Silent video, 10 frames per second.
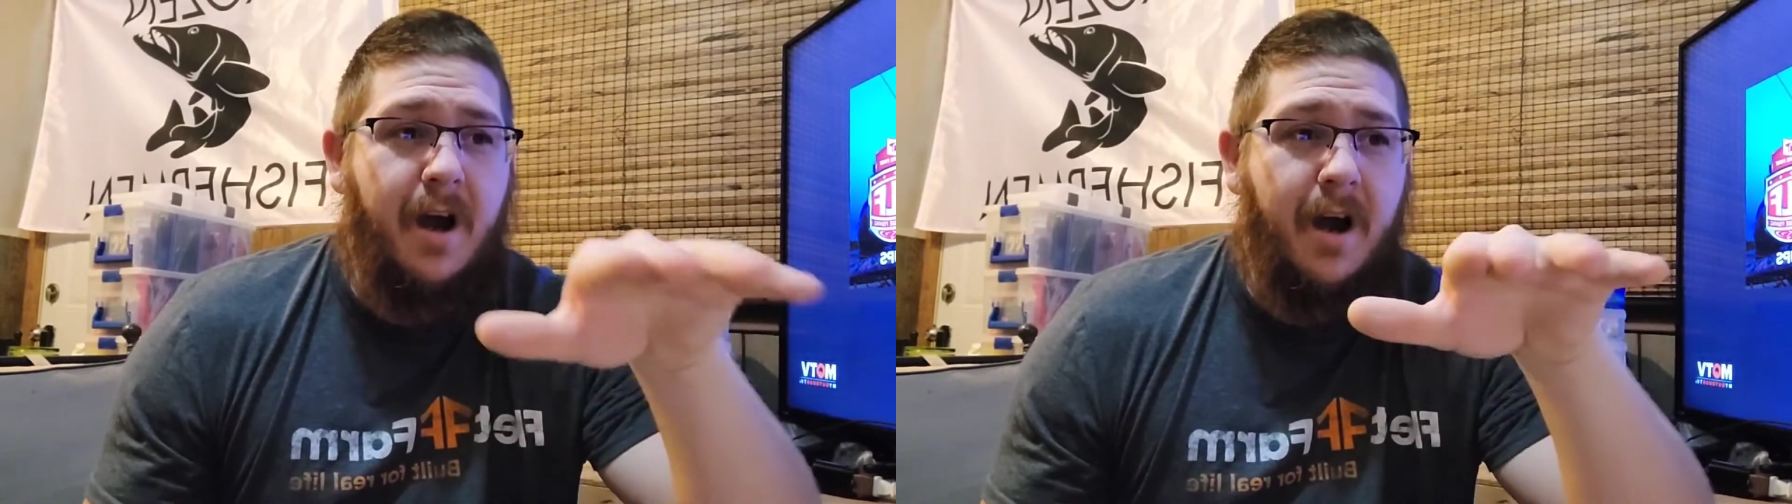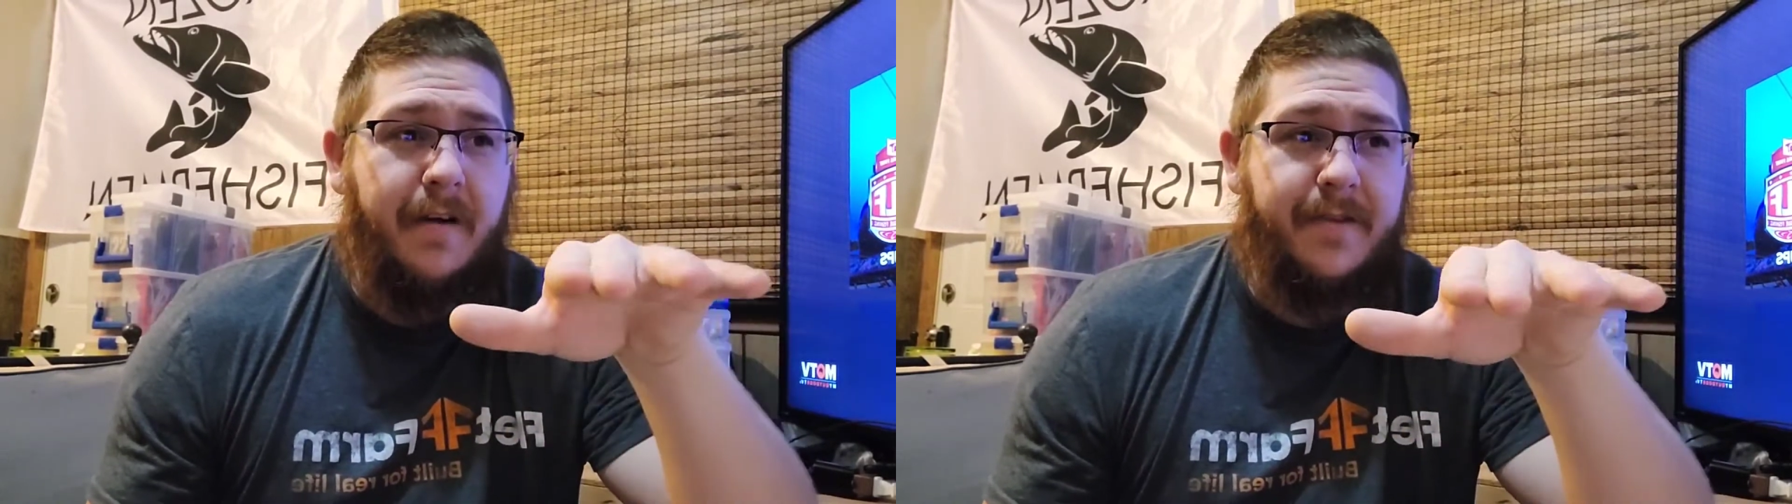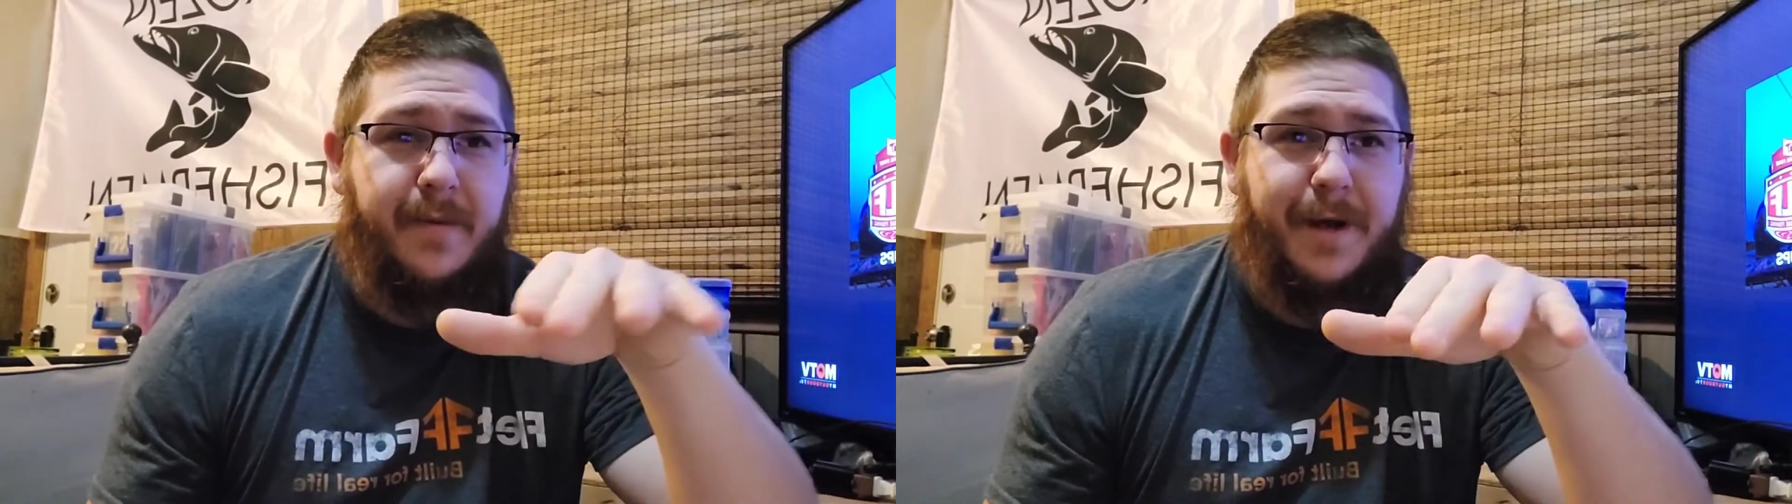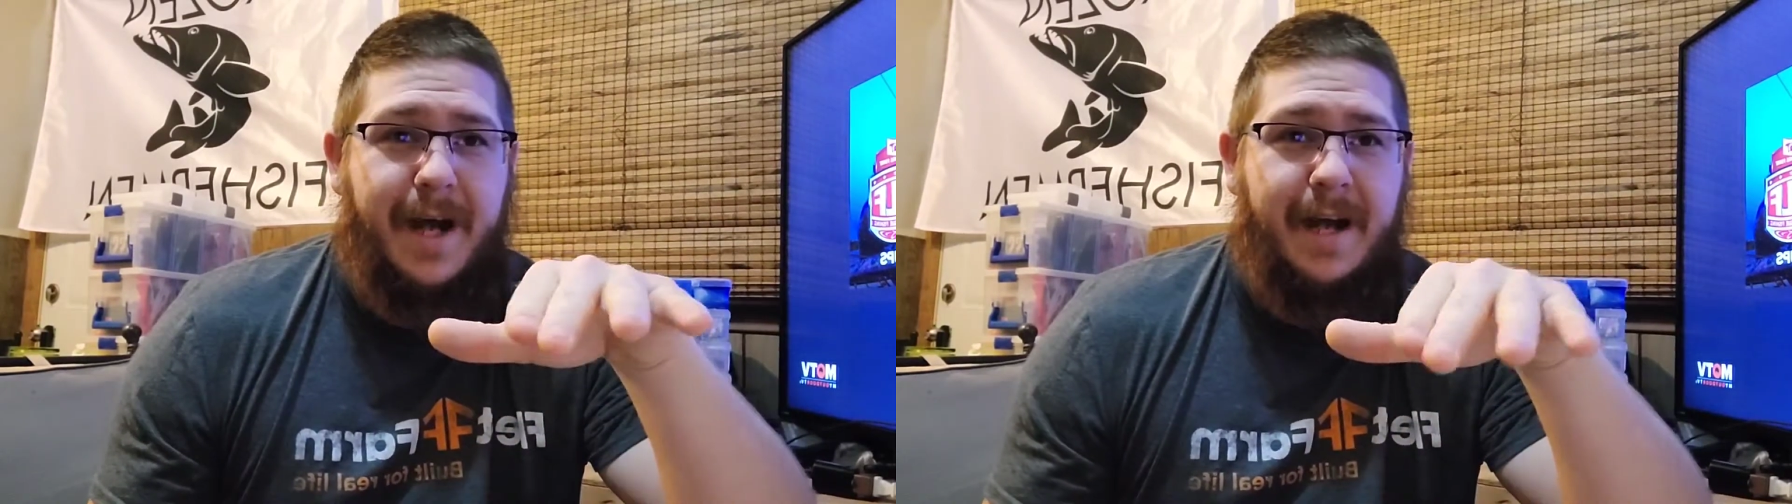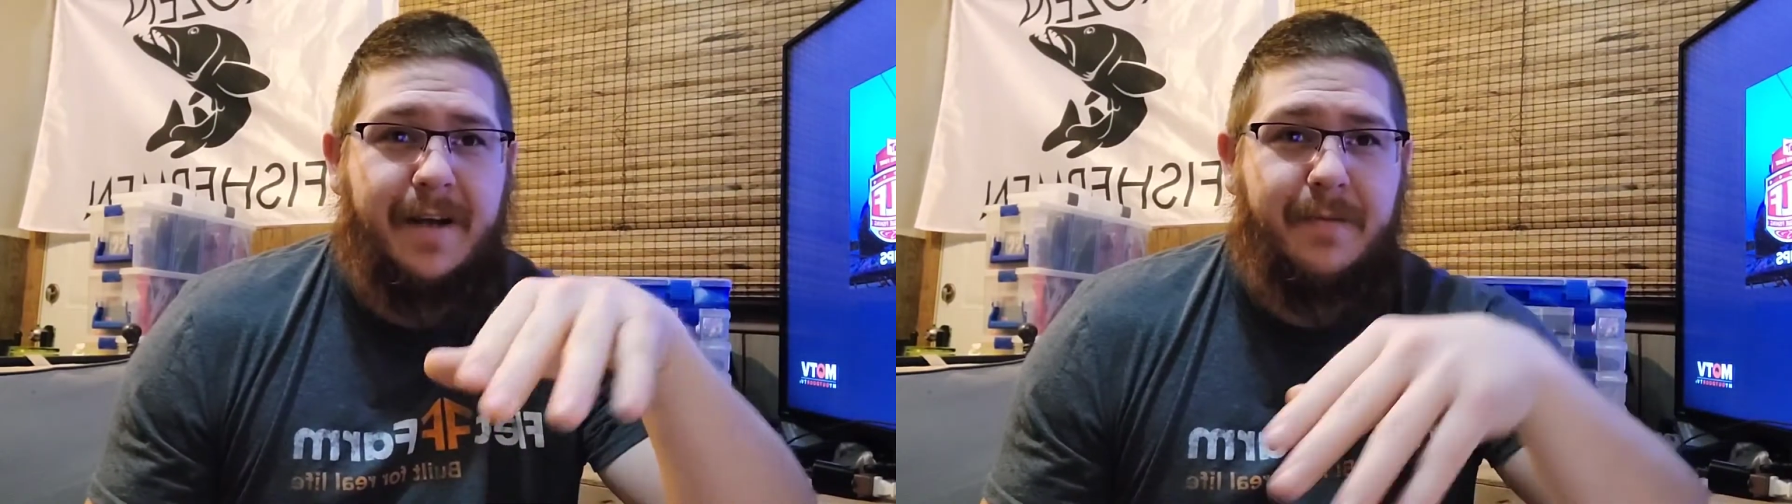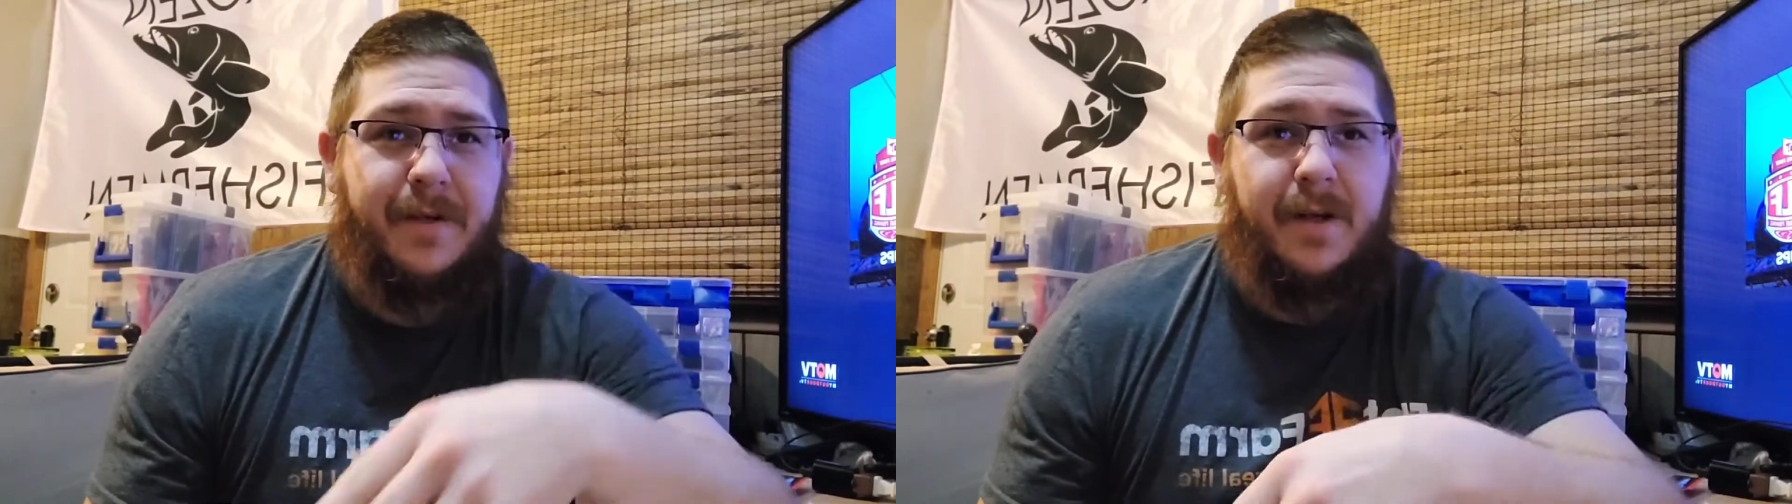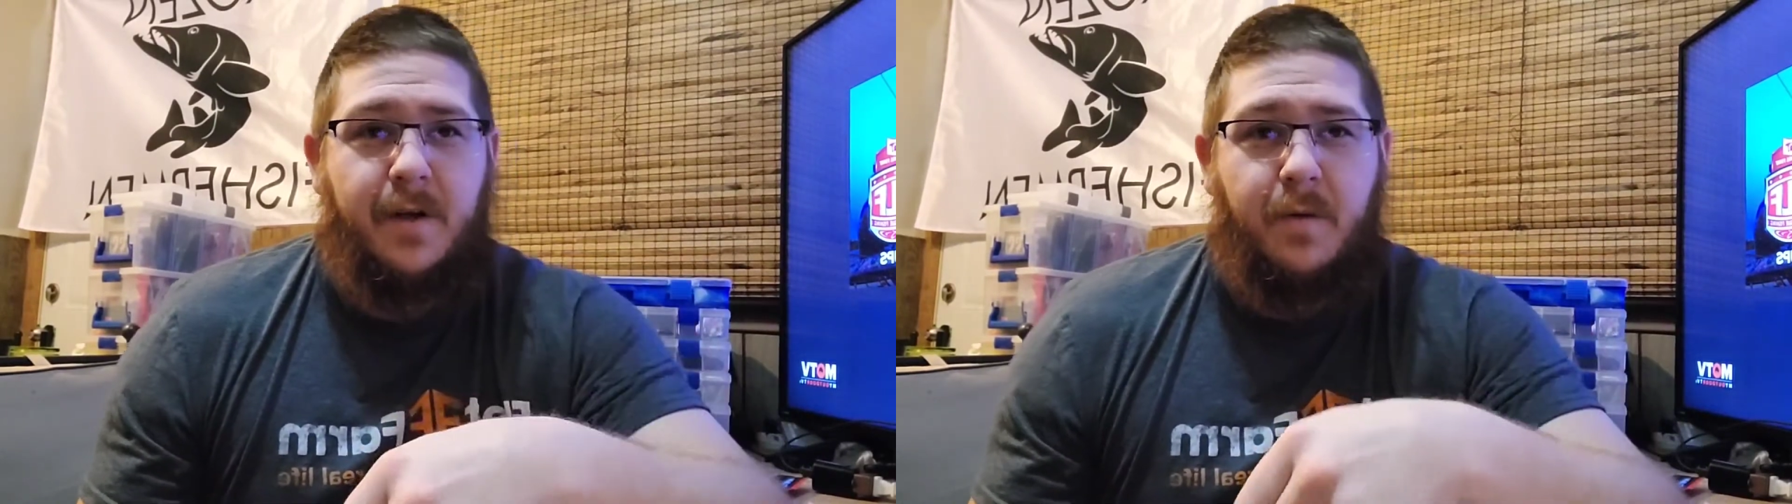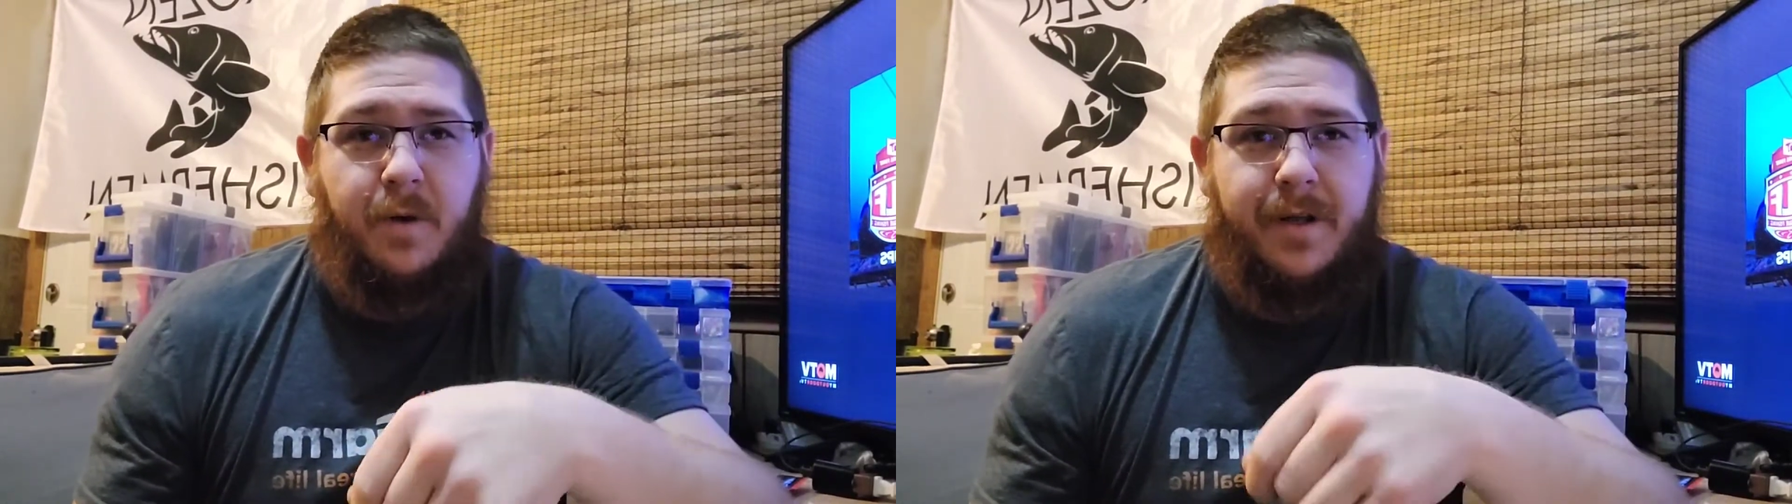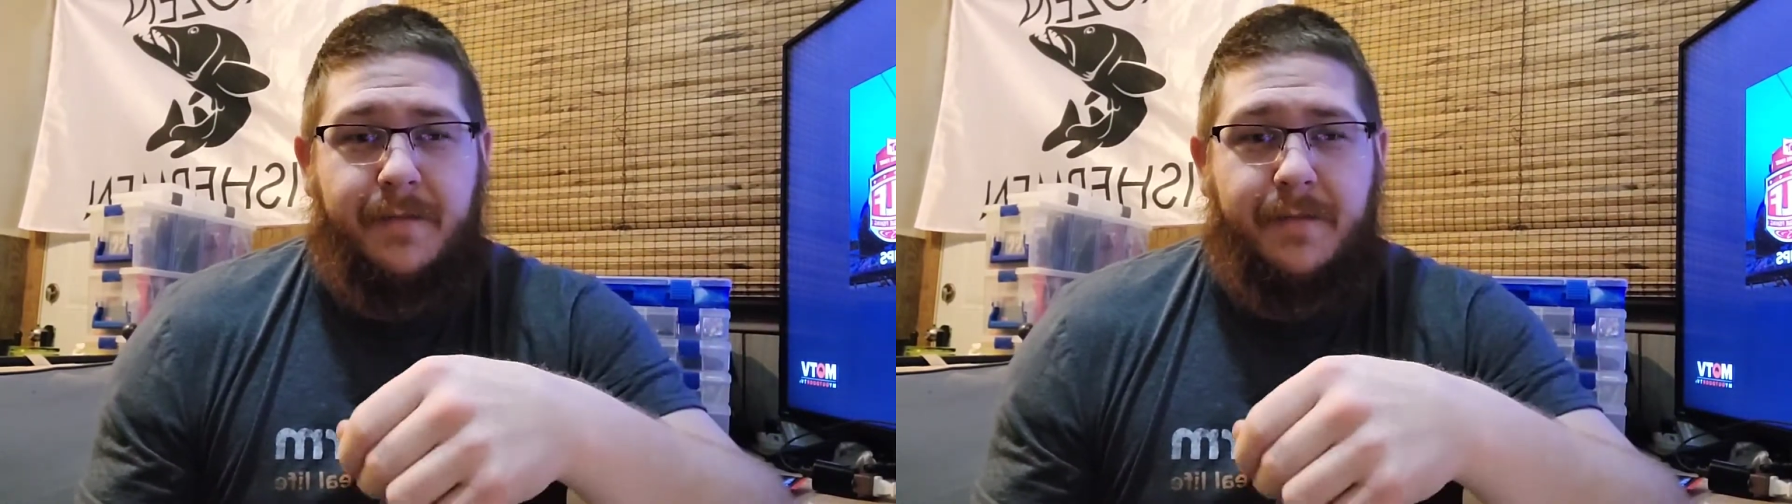off the bottom where